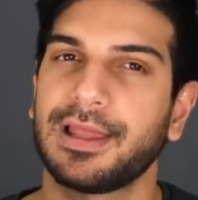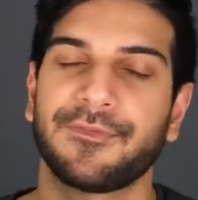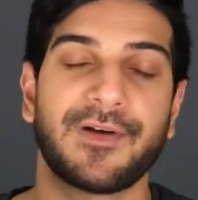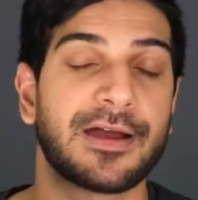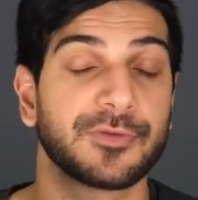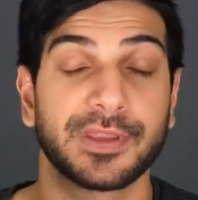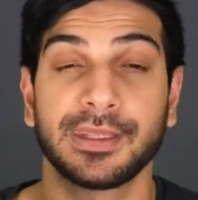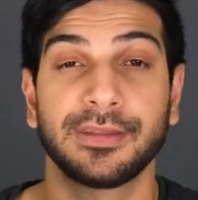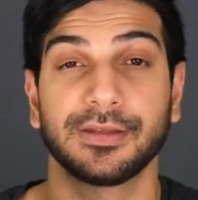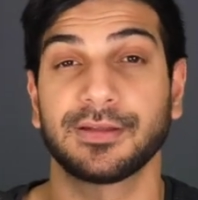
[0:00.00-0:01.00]
If I were
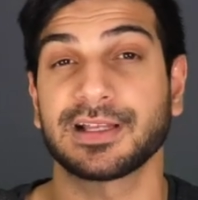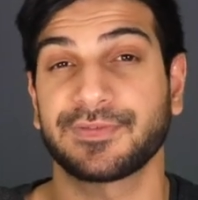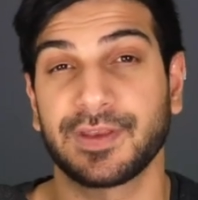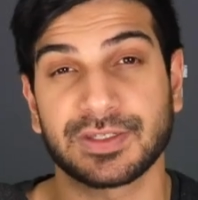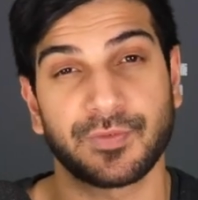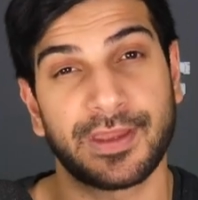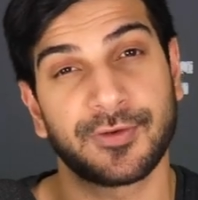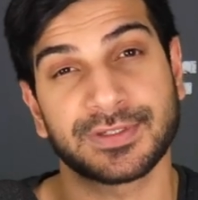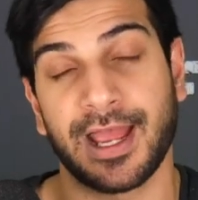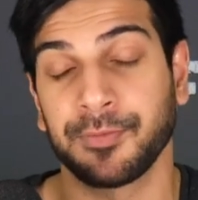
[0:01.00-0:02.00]
the Las Vegas
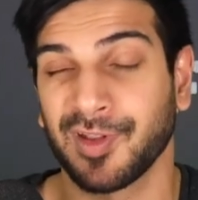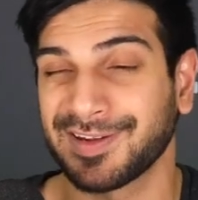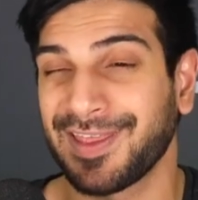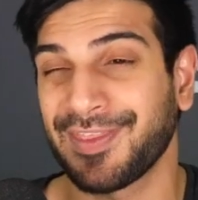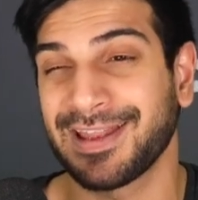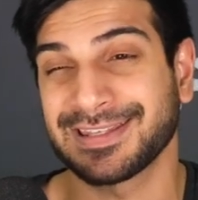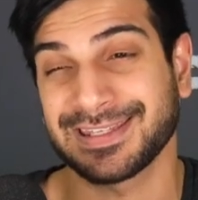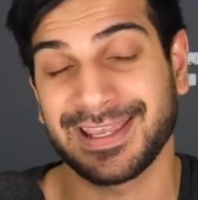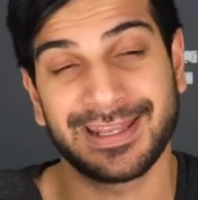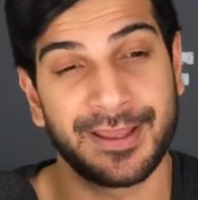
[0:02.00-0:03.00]
Raiders, I'm looking at that and
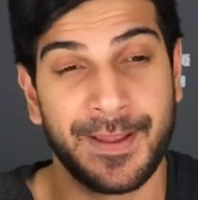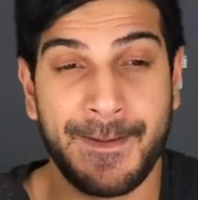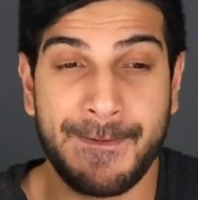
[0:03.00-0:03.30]
saying,